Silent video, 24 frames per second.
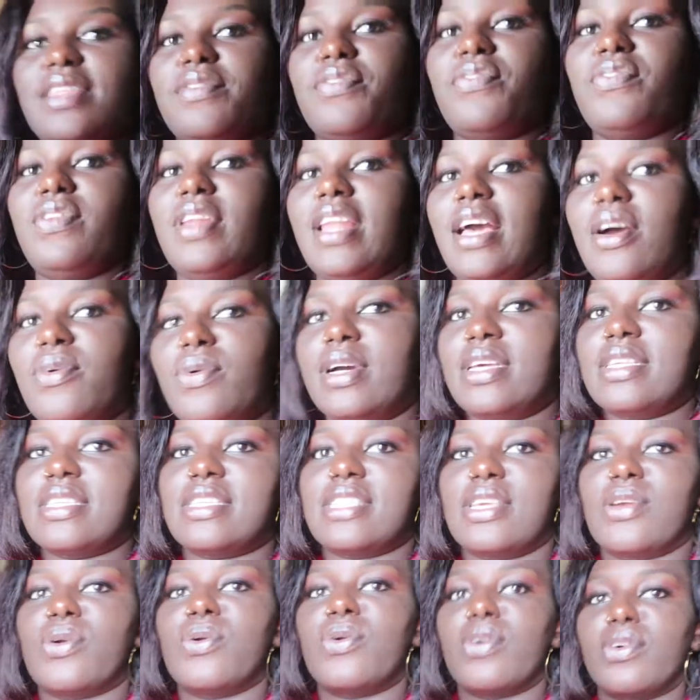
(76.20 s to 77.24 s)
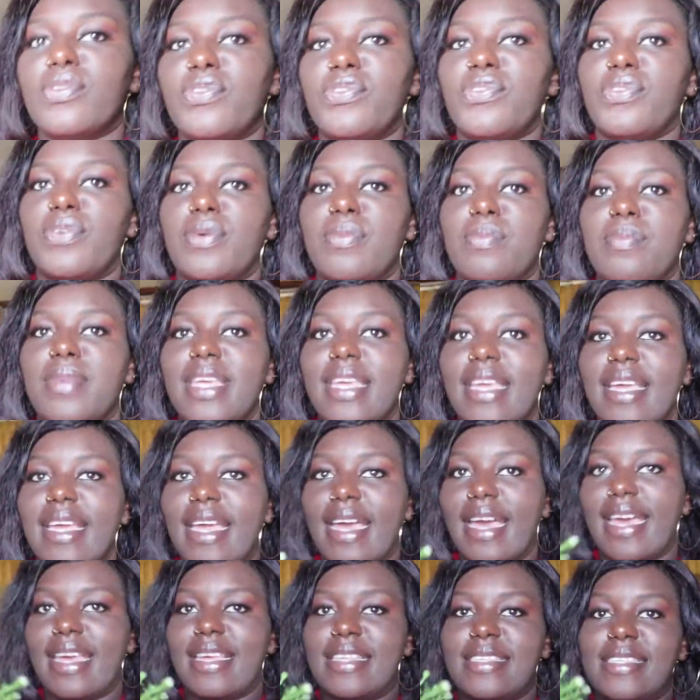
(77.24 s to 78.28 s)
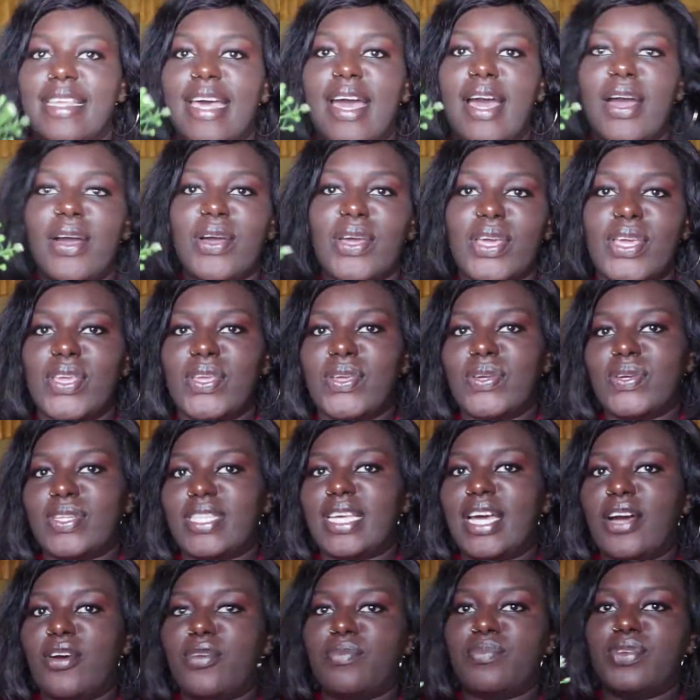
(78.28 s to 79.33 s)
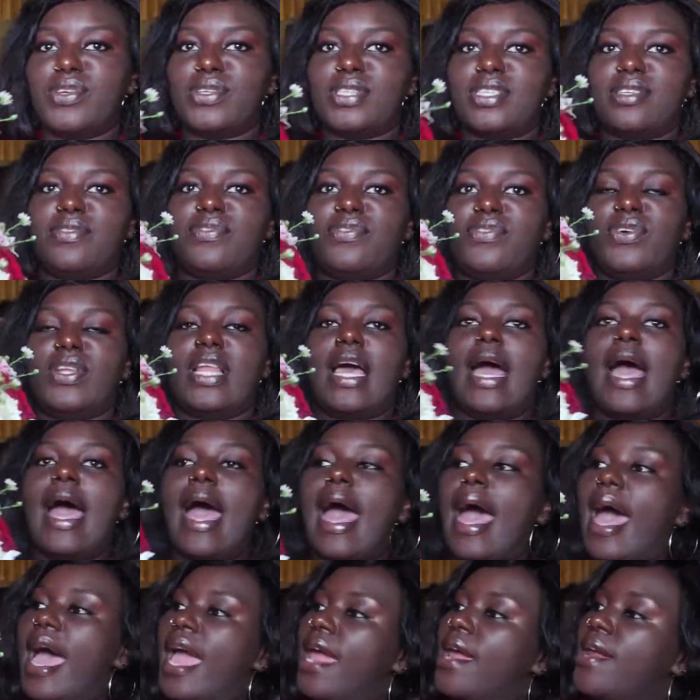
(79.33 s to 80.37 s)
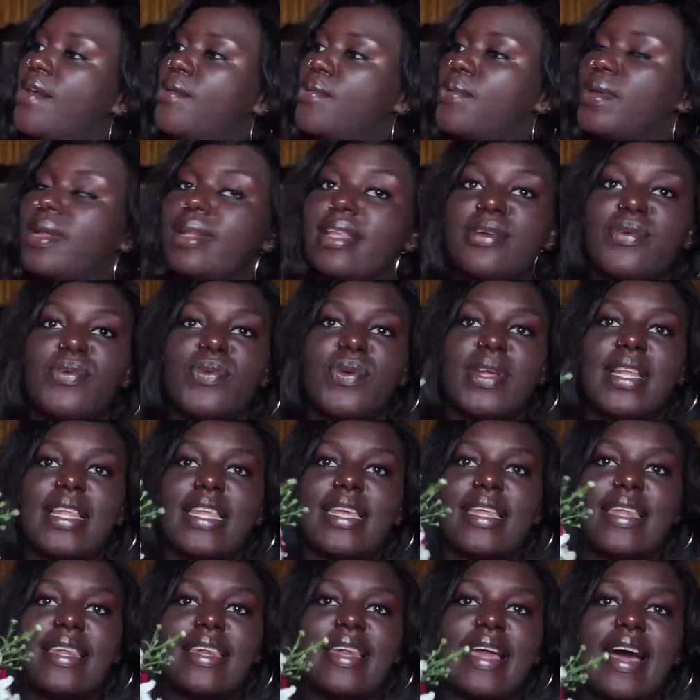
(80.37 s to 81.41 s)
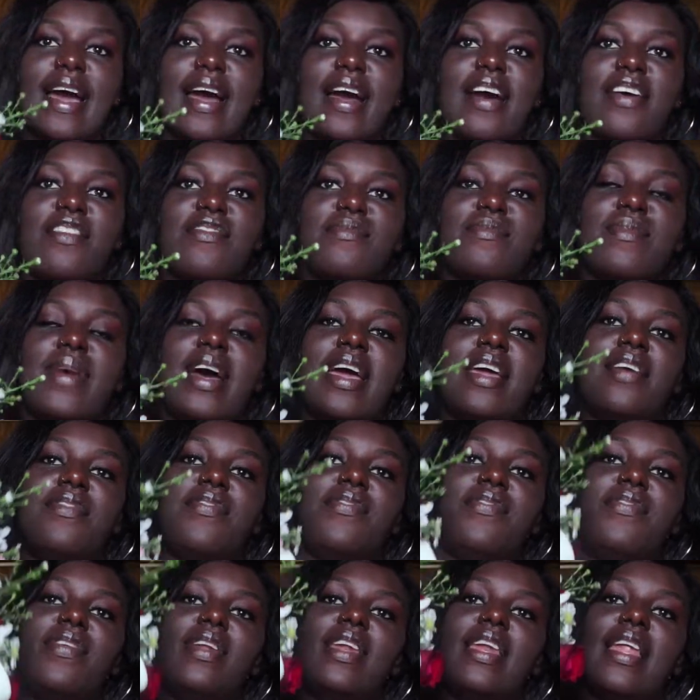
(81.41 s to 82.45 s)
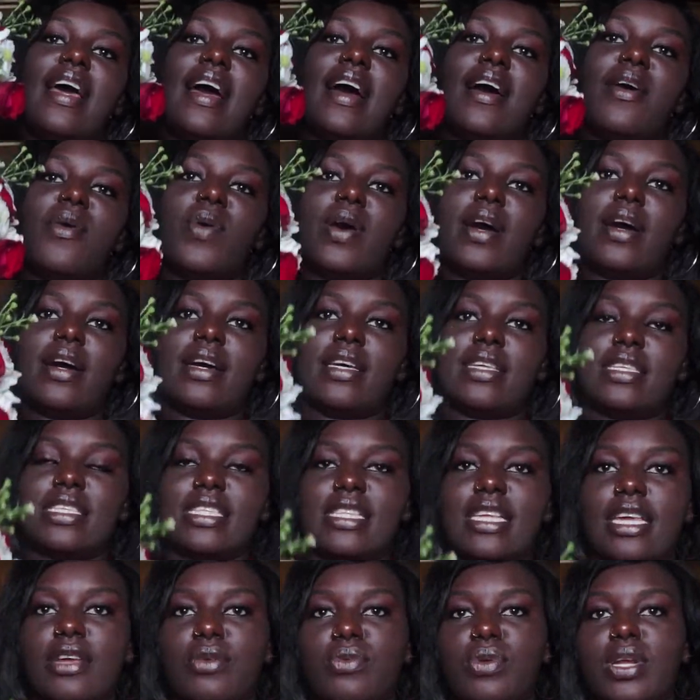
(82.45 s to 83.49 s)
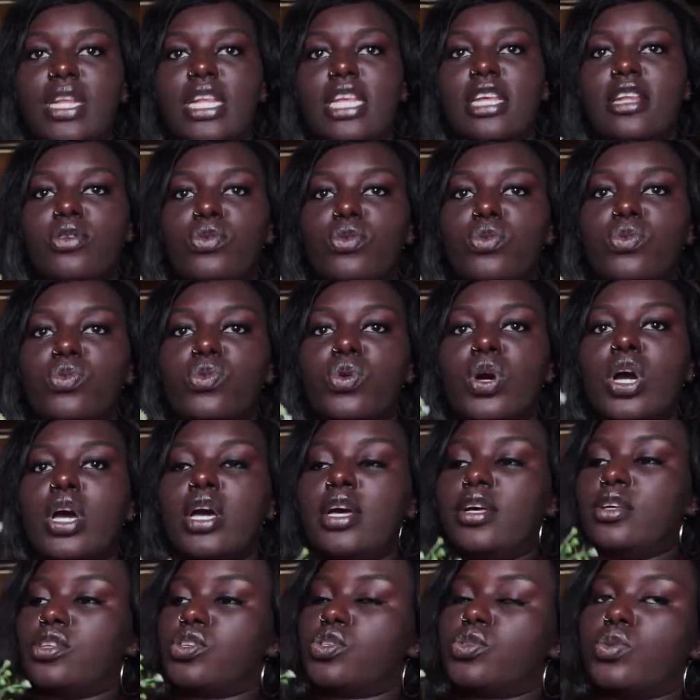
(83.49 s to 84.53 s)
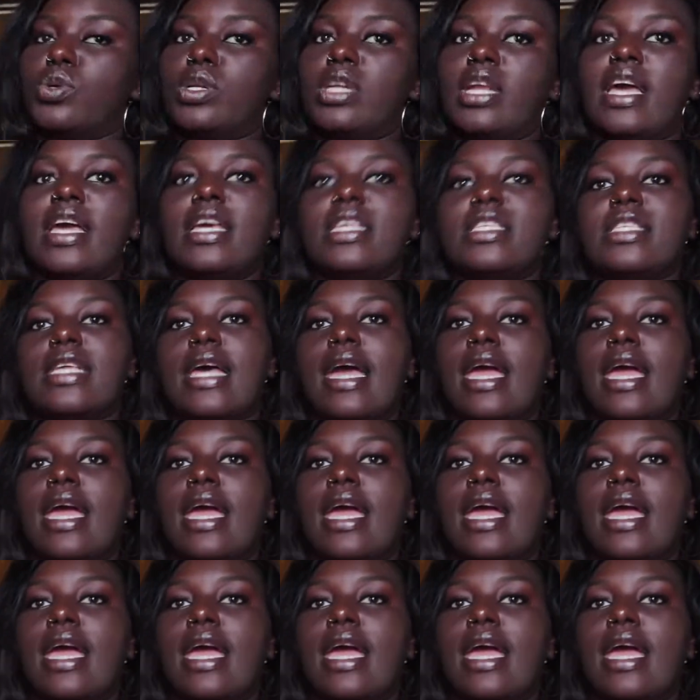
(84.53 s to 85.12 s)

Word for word: the flowers he got for me guys how cute how beautiful i really really love my flowers they really look so nice